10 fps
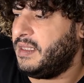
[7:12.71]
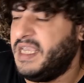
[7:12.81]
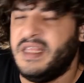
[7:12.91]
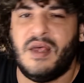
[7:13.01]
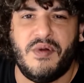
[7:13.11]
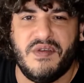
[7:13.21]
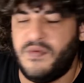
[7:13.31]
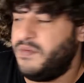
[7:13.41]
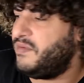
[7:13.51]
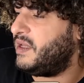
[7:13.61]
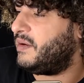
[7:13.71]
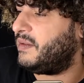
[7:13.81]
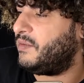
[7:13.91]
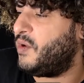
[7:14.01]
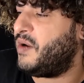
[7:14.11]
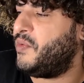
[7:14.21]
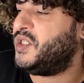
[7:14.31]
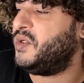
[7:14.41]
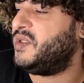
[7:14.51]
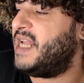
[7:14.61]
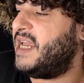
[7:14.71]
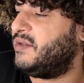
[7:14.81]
either if, you know, whether we choose knight